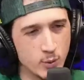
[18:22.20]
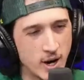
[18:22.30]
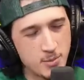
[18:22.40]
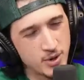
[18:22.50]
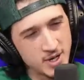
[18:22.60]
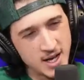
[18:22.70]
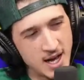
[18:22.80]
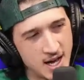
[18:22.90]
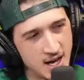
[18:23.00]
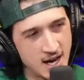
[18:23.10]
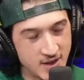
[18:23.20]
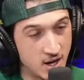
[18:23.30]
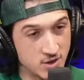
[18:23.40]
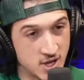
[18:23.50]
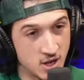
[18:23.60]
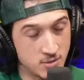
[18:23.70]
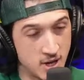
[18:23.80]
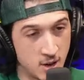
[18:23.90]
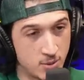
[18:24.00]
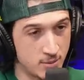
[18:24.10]
Right, but uh, and then I'll sell them
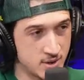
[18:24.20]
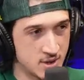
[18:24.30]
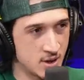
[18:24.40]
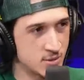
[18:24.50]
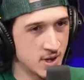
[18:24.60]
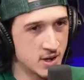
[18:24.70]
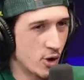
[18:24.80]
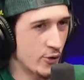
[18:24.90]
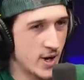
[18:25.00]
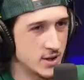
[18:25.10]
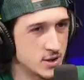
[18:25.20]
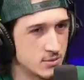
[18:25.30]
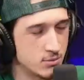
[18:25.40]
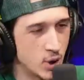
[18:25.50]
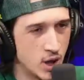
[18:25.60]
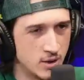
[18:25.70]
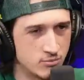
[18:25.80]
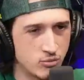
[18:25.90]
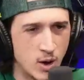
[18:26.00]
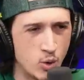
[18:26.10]
and I'll probably sell them to like a friend, but
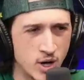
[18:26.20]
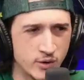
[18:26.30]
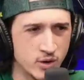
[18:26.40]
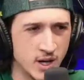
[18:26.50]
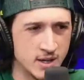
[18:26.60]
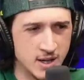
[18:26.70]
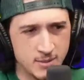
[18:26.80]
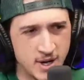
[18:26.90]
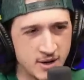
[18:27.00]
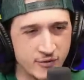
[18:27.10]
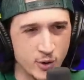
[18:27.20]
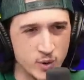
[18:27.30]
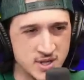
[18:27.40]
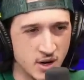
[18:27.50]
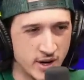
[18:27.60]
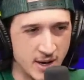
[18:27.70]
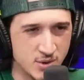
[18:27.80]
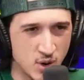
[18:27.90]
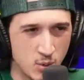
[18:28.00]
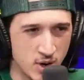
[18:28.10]
I won't ever like I'm not in for the resale game,
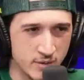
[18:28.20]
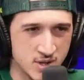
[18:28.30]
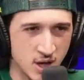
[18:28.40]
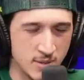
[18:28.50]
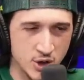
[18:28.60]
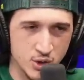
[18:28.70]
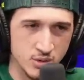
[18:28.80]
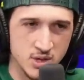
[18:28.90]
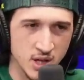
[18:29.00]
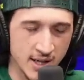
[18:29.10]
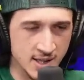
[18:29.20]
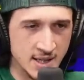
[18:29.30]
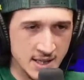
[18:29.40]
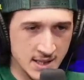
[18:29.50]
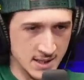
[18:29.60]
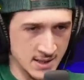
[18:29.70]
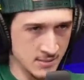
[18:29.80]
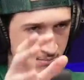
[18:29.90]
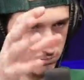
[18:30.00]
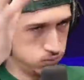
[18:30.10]
so I won't ever sell my shoes to like
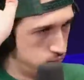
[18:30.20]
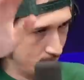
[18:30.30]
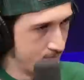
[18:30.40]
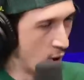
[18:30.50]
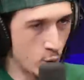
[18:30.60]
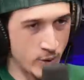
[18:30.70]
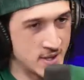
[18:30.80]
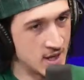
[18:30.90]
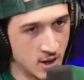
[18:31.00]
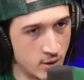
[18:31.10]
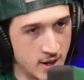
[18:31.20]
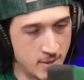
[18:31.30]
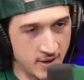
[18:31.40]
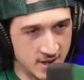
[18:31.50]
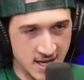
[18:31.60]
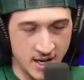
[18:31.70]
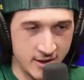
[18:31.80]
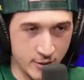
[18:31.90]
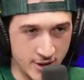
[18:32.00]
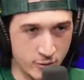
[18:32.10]
a reseller or anybody like that. I'll
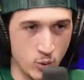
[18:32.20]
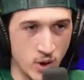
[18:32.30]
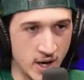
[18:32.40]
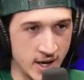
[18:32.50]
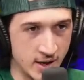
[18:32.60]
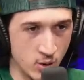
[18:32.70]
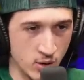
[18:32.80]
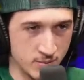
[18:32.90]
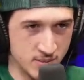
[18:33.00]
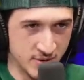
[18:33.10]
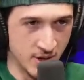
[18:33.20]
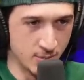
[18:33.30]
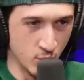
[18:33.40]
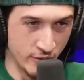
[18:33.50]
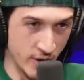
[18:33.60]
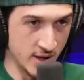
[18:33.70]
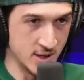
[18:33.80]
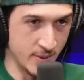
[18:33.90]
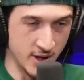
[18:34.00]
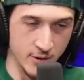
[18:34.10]
either give them away or sell them to a friend
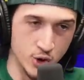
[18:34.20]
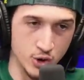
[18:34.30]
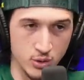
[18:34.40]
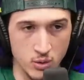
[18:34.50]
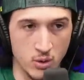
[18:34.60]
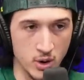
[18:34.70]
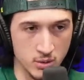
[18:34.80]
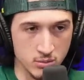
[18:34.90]
depending on the shoe or